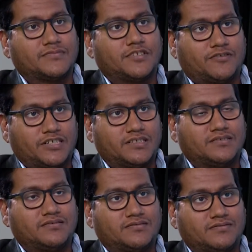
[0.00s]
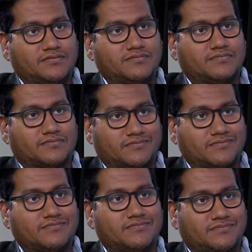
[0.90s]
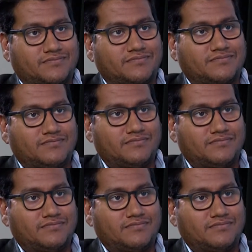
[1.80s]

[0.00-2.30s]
that, things they can't do, they cannot do. I